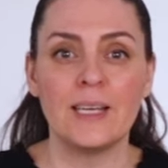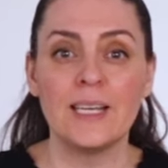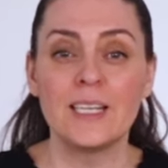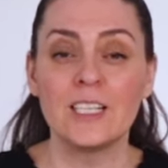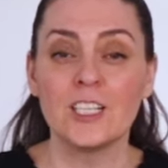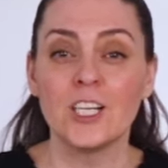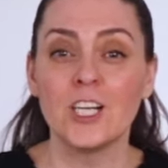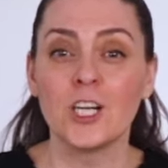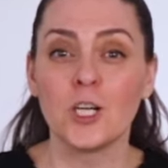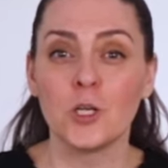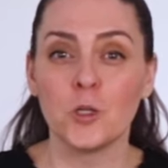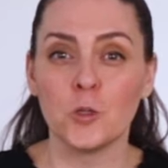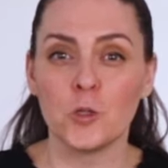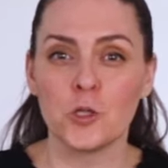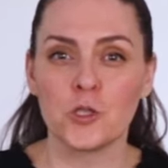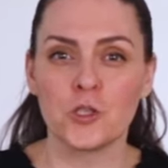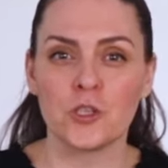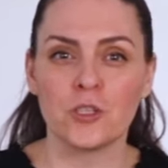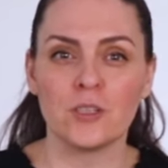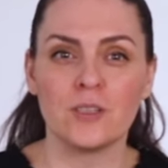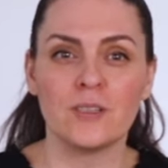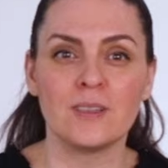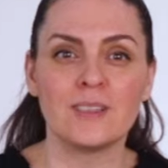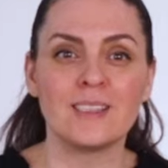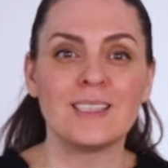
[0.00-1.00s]
In
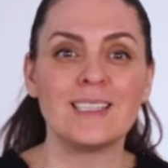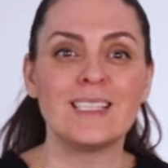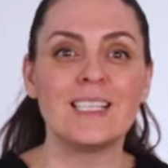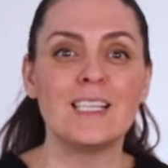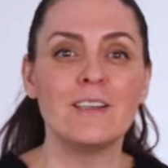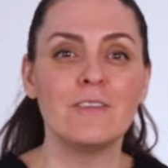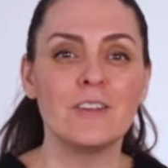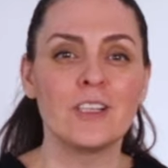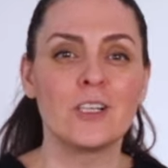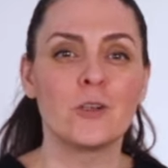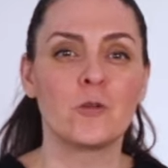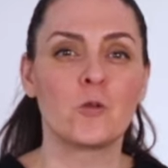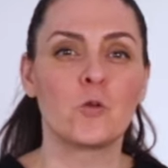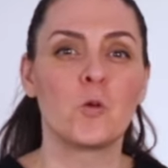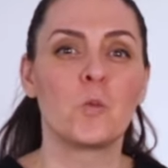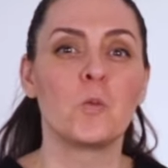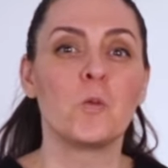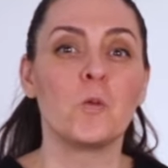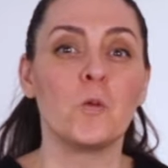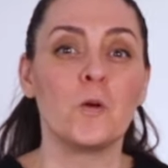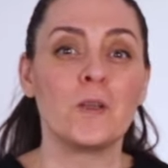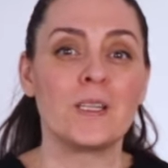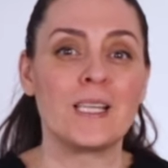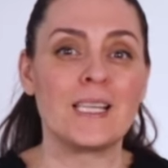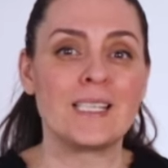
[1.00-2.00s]
conclusion, the living
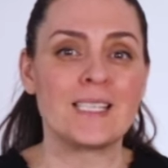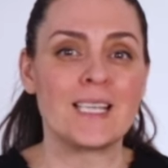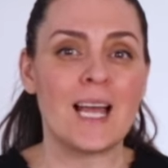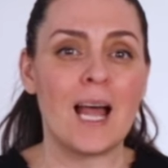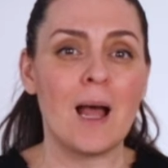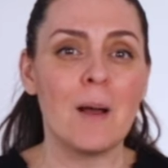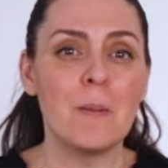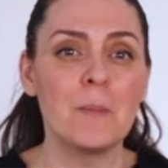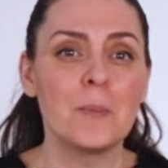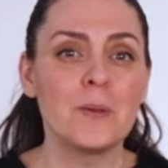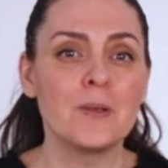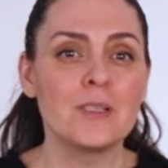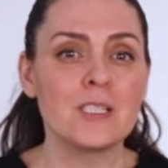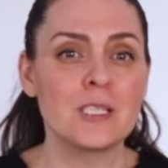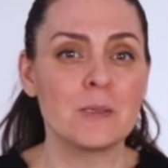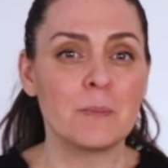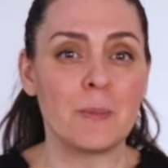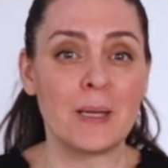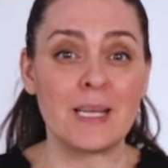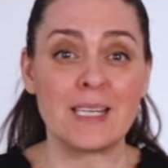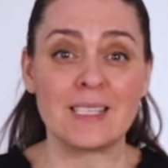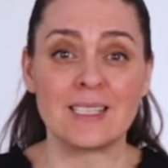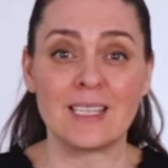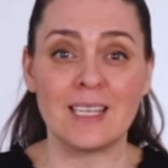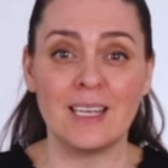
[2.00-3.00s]
room, with its ample
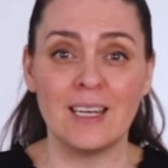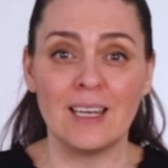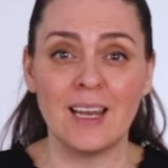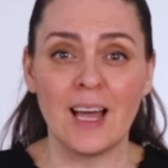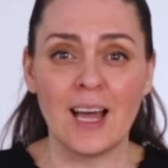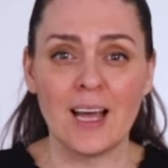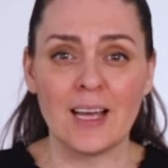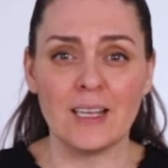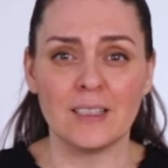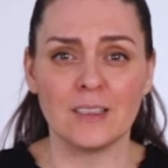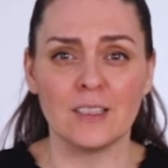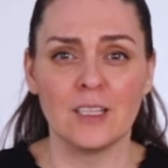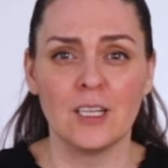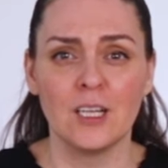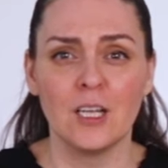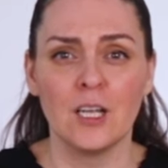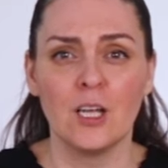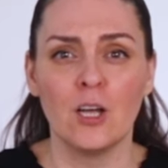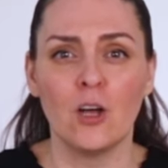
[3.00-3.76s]
space and light,